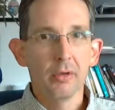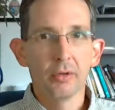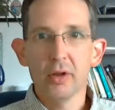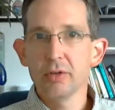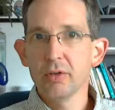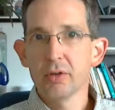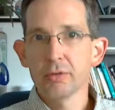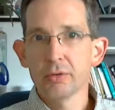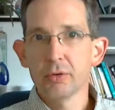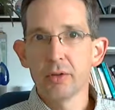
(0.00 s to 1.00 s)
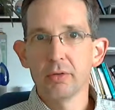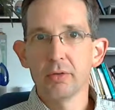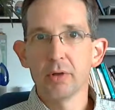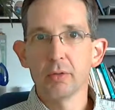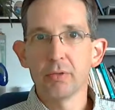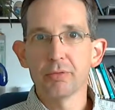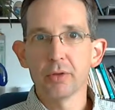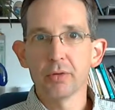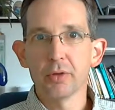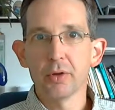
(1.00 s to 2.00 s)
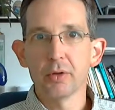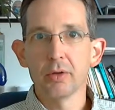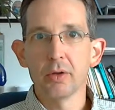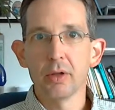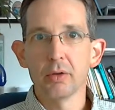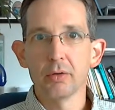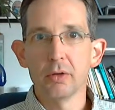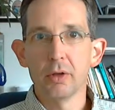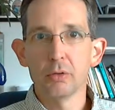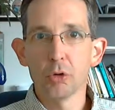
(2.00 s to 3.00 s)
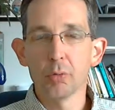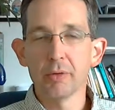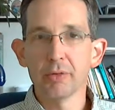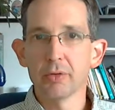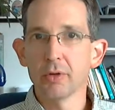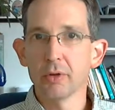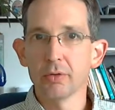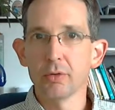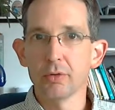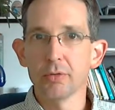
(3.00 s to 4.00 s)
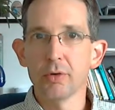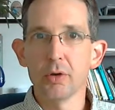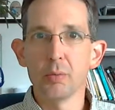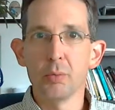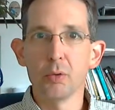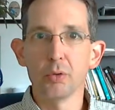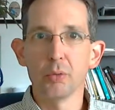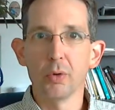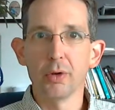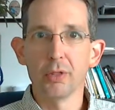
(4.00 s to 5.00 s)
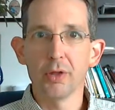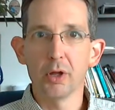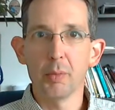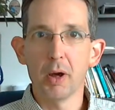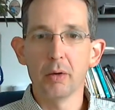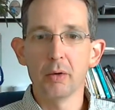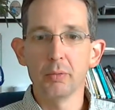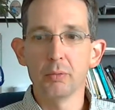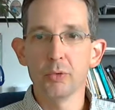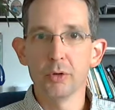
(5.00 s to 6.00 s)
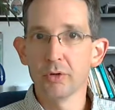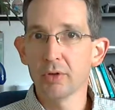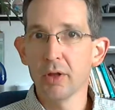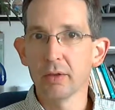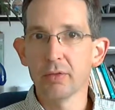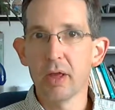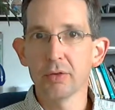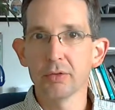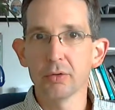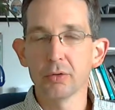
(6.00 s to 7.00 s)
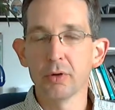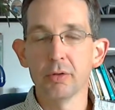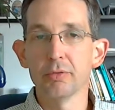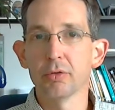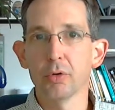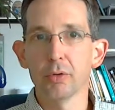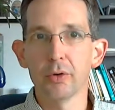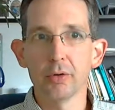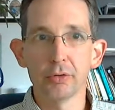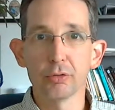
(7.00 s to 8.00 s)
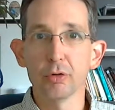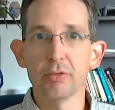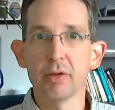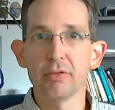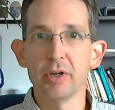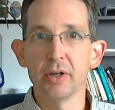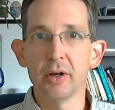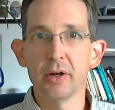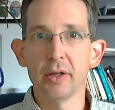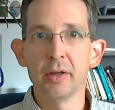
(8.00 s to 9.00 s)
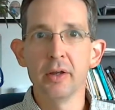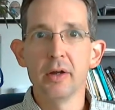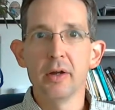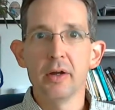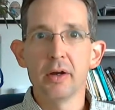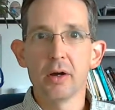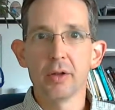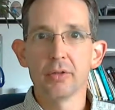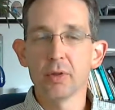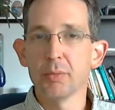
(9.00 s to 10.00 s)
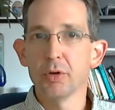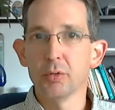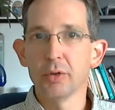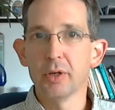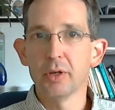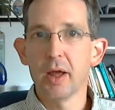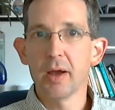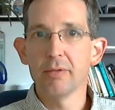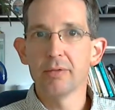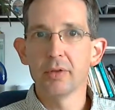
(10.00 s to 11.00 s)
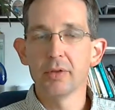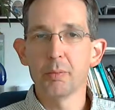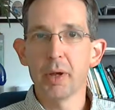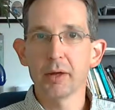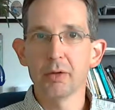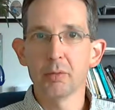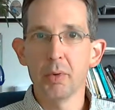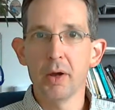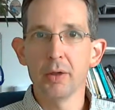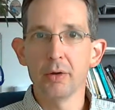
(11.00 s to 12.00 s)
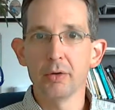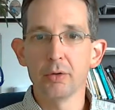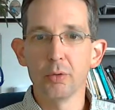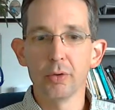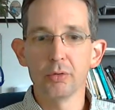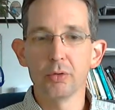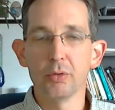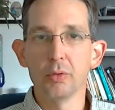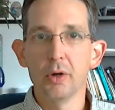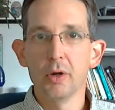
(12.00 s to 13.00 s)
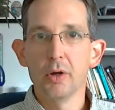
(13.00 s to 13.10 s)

this idea of criterion referencing and norm referencing is a very important one to think about. When you design a test or an inventory or a survey of any kind, it's something you really need to have in the back of your mind. Are you going to